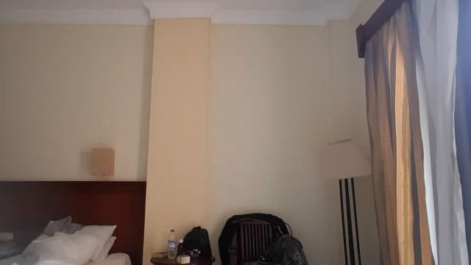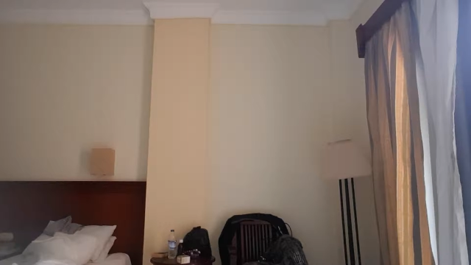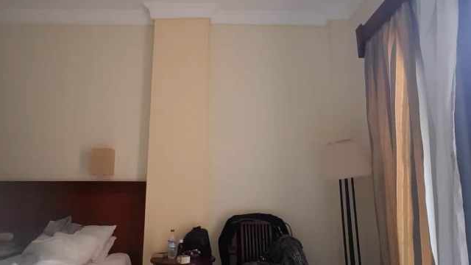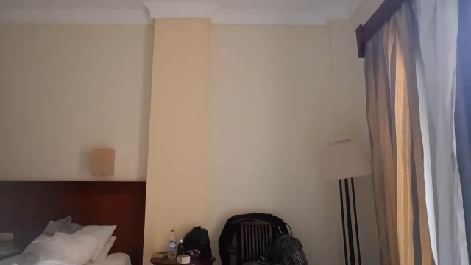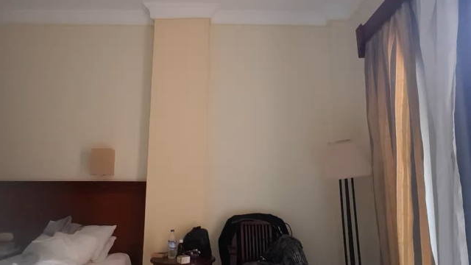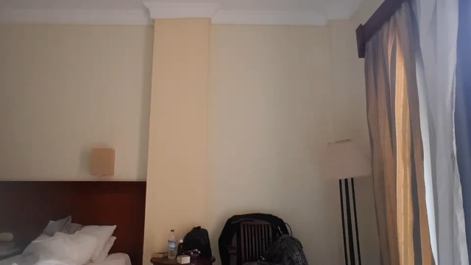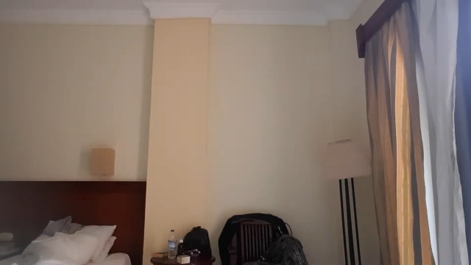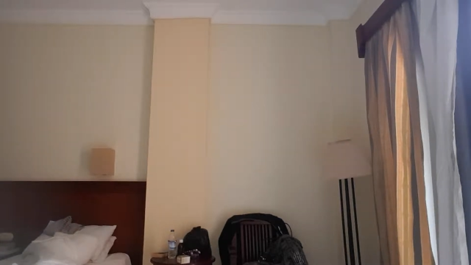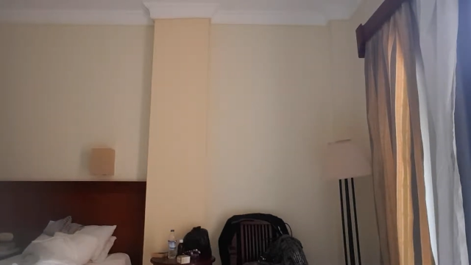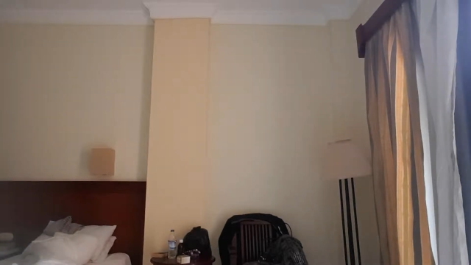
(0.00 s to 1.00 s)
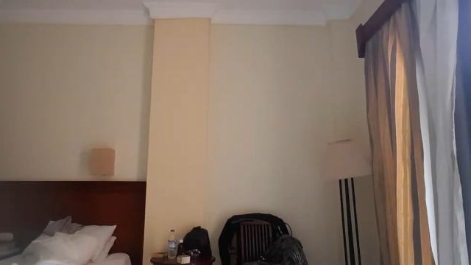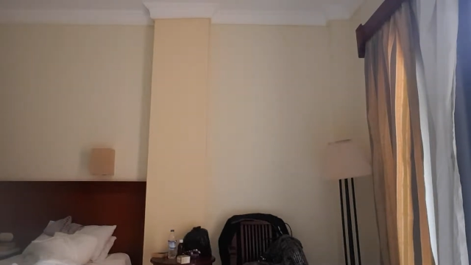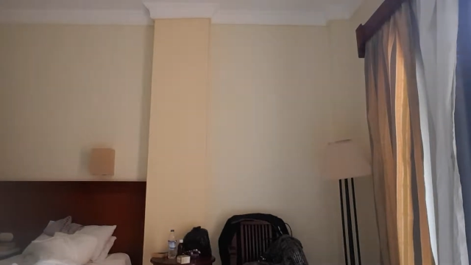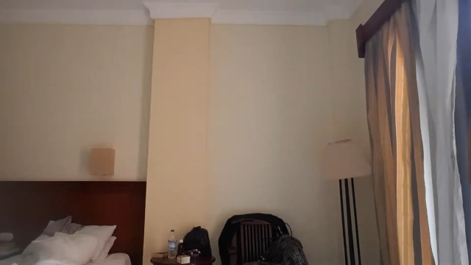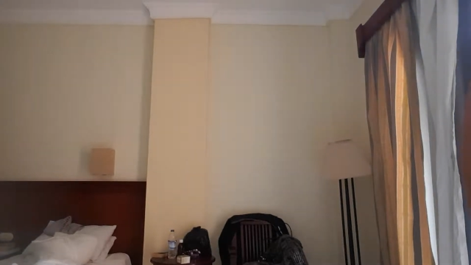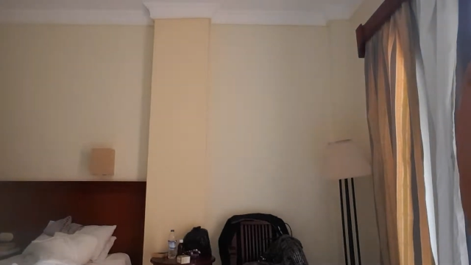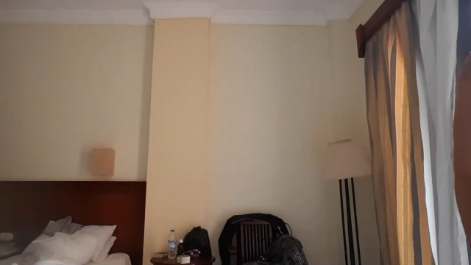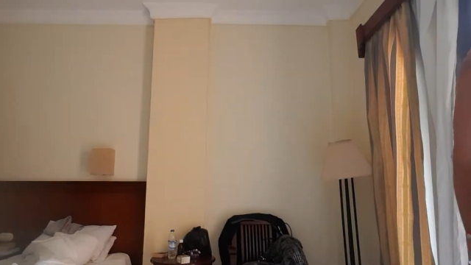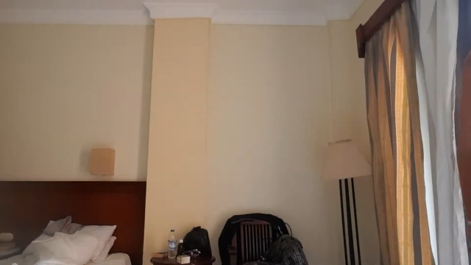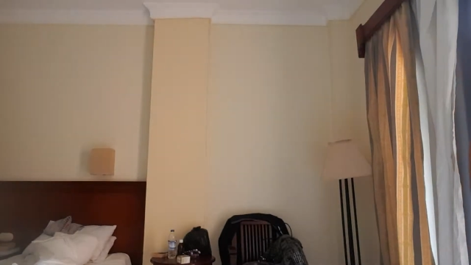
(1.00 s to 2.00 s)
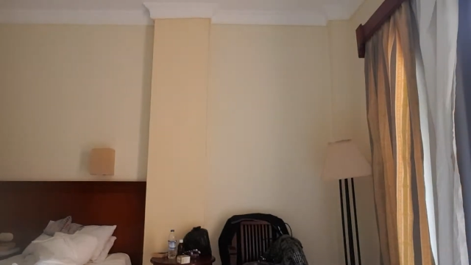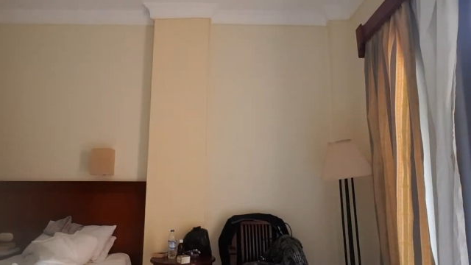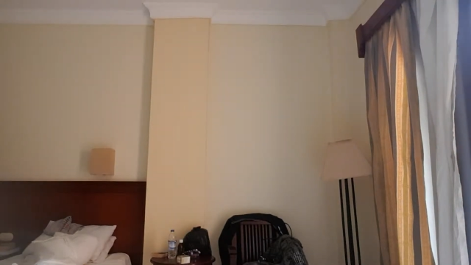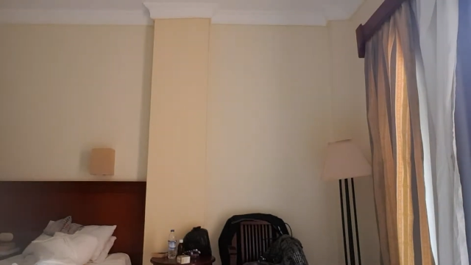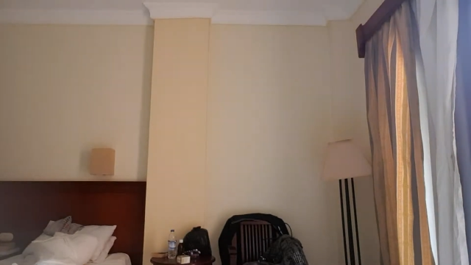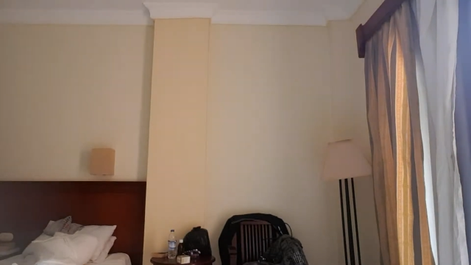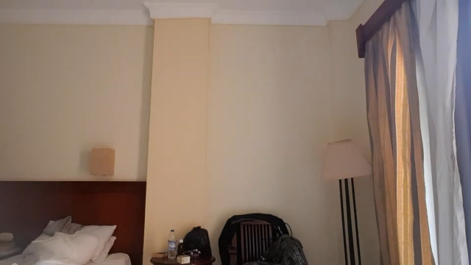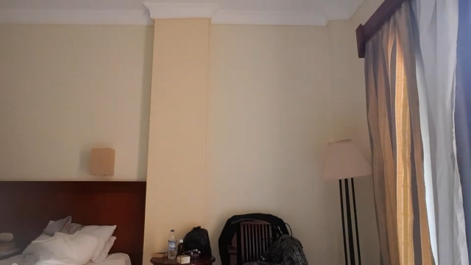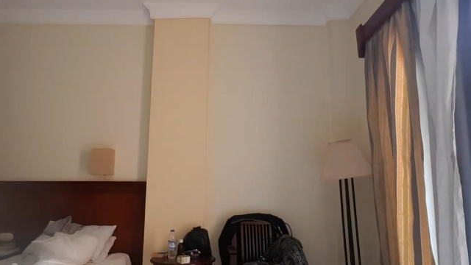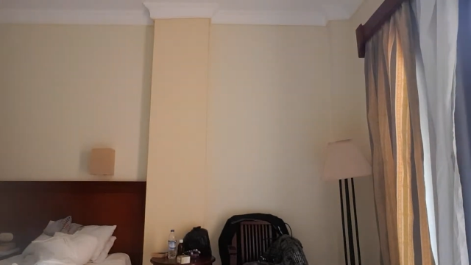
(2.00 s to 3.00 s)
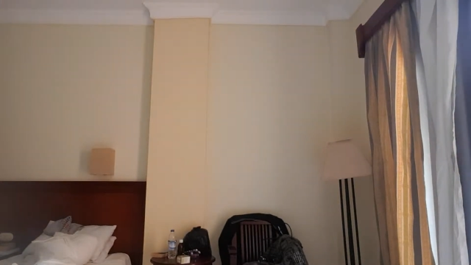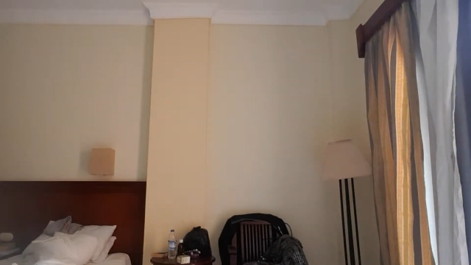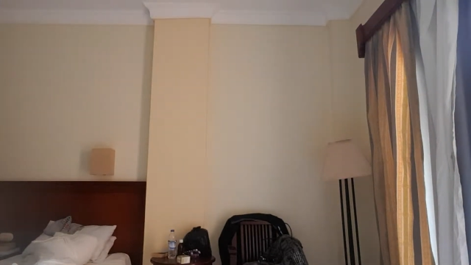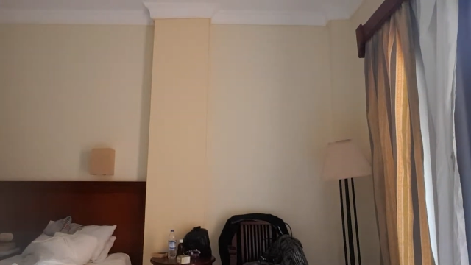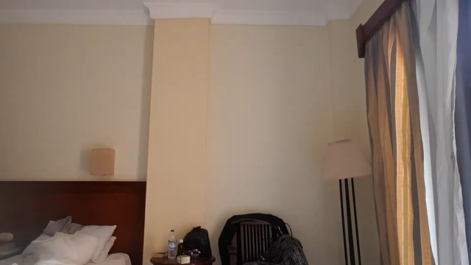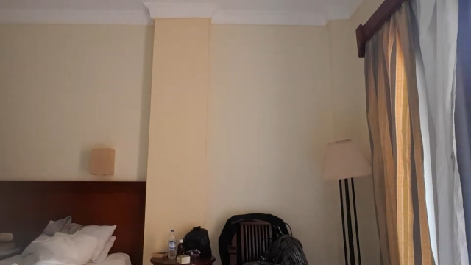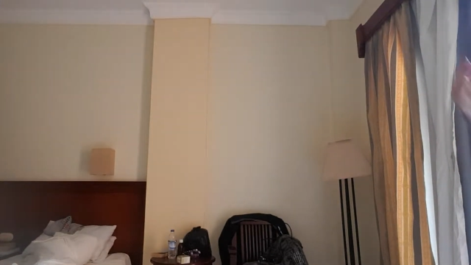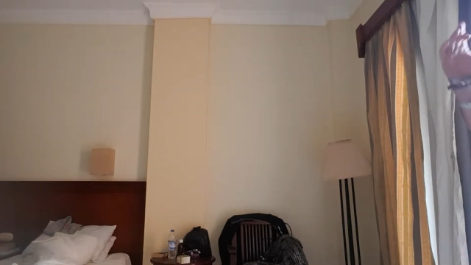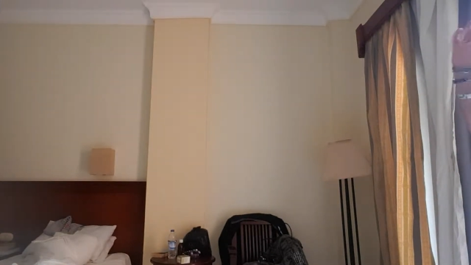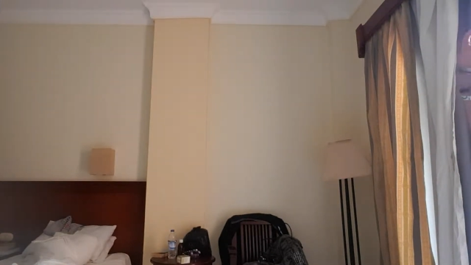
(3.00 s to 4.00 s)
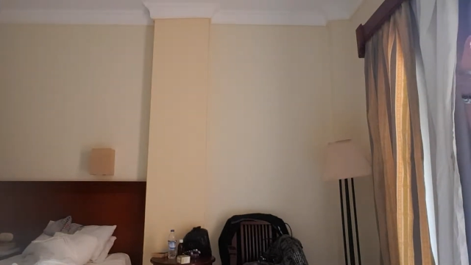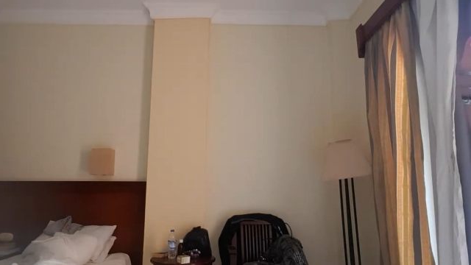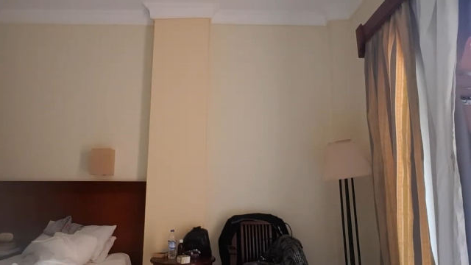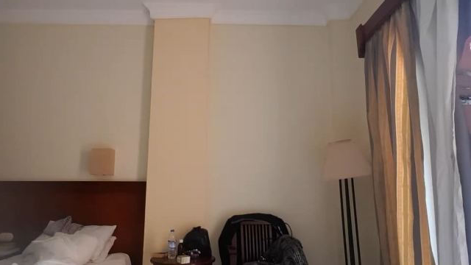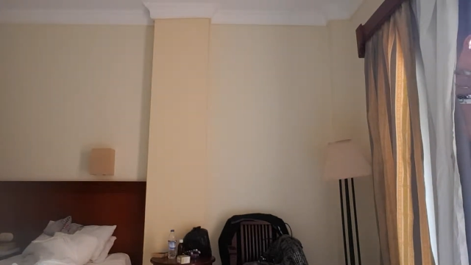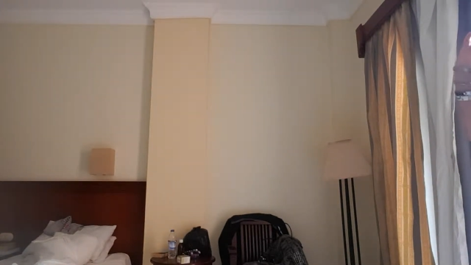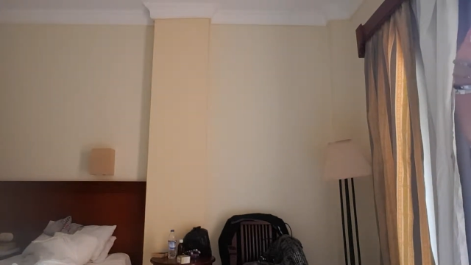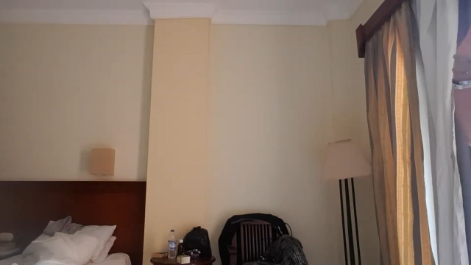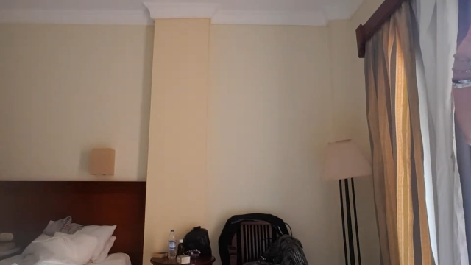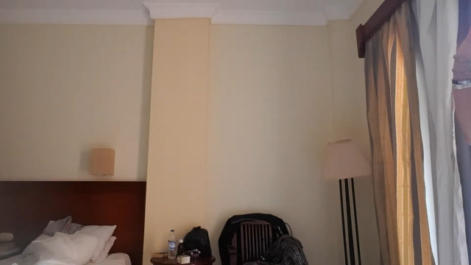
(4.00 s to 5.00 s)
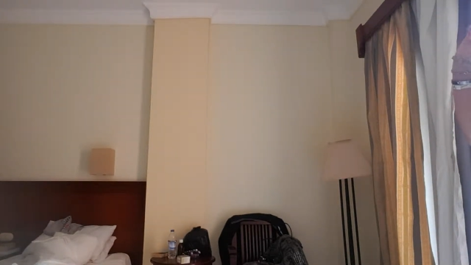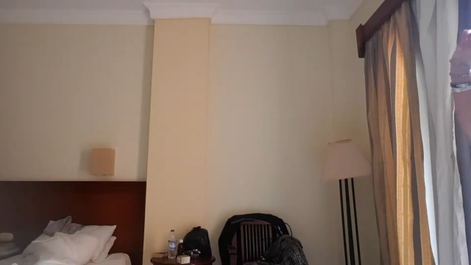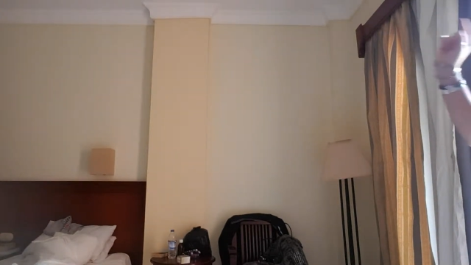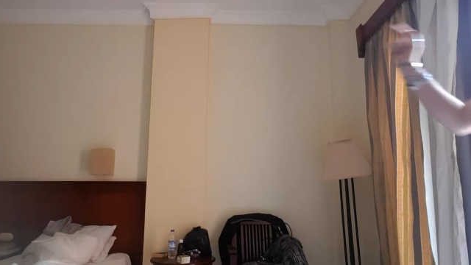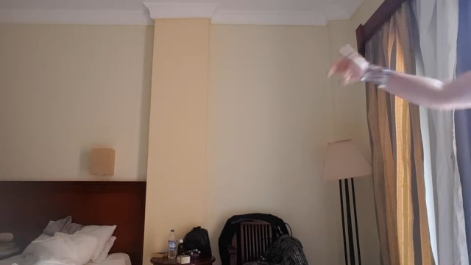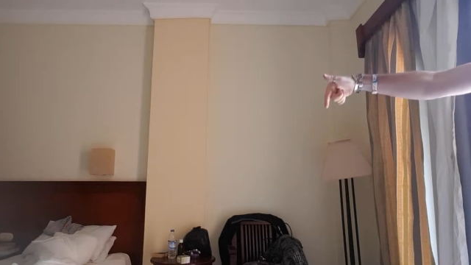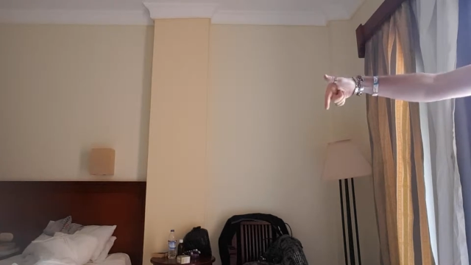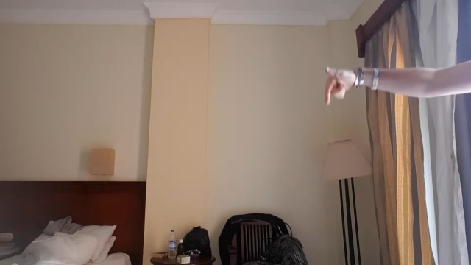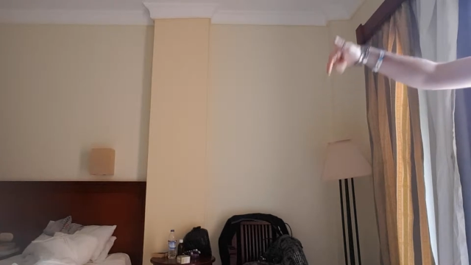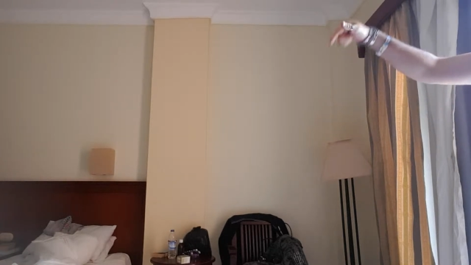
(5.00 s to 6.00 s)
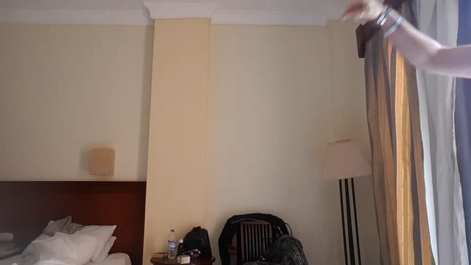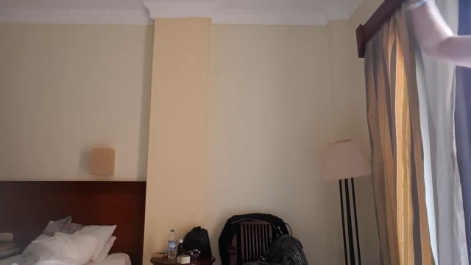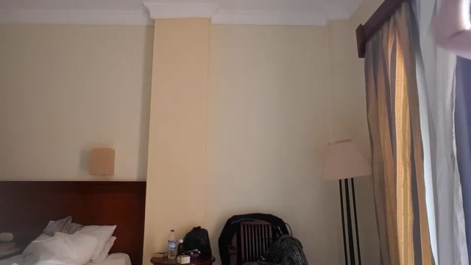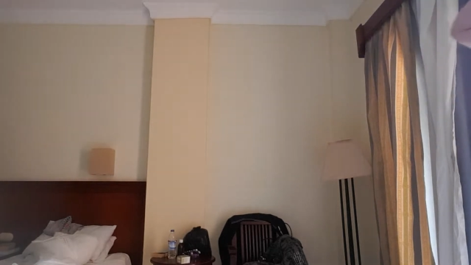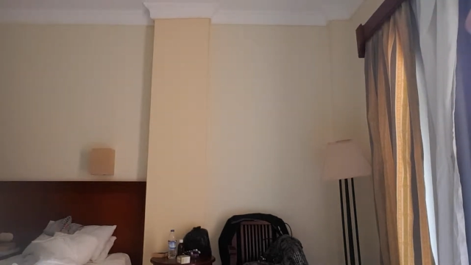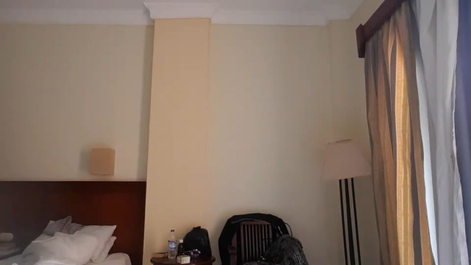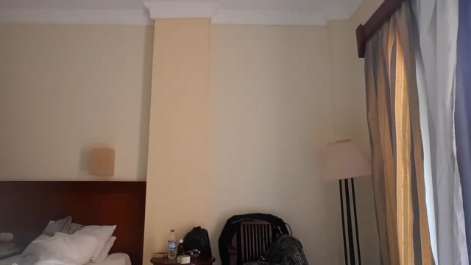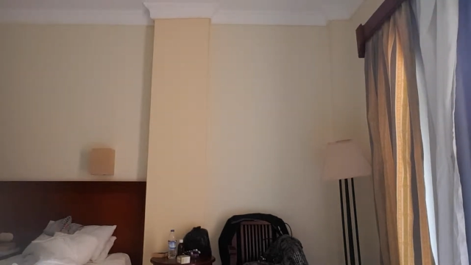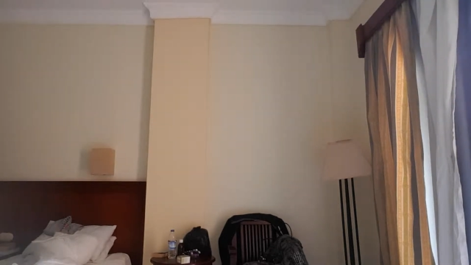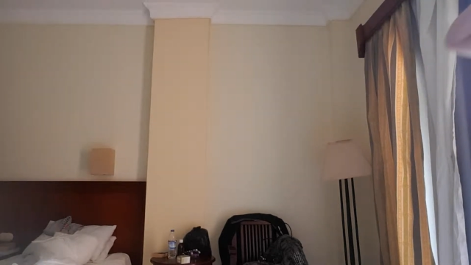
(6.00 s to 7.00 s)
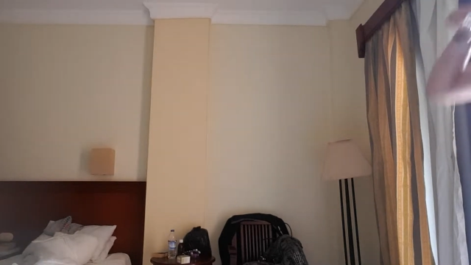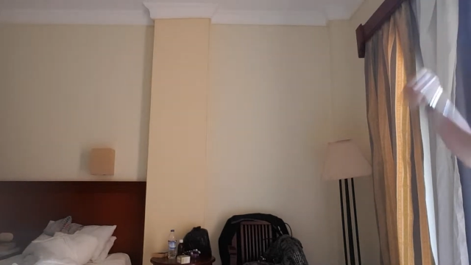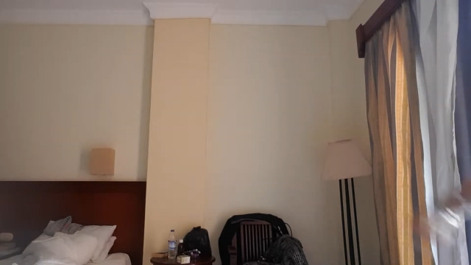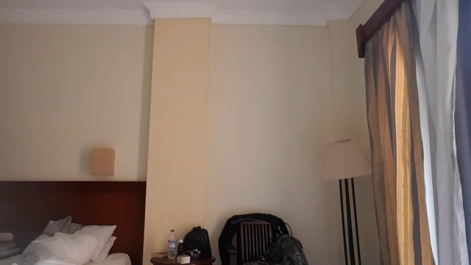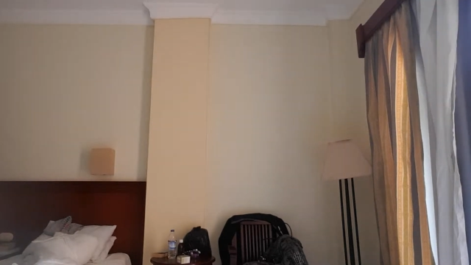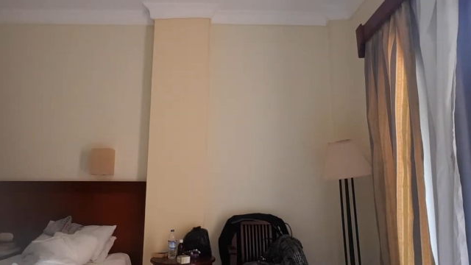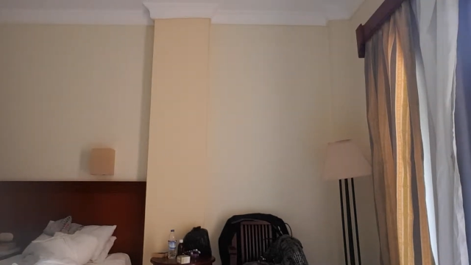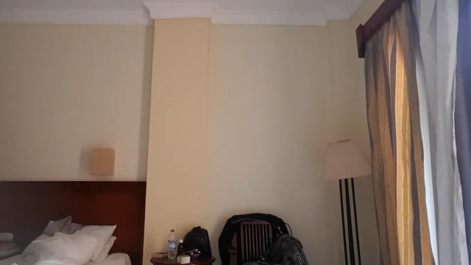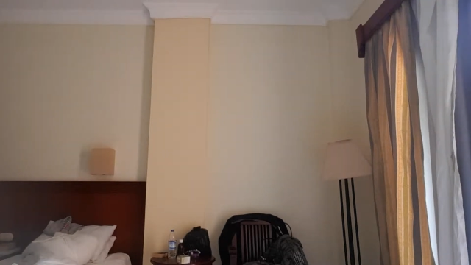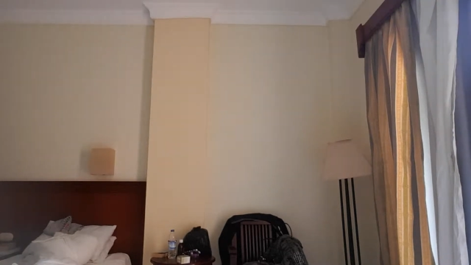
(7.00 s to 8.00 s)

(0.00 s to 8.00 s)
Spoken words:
[unreadable: no face in view]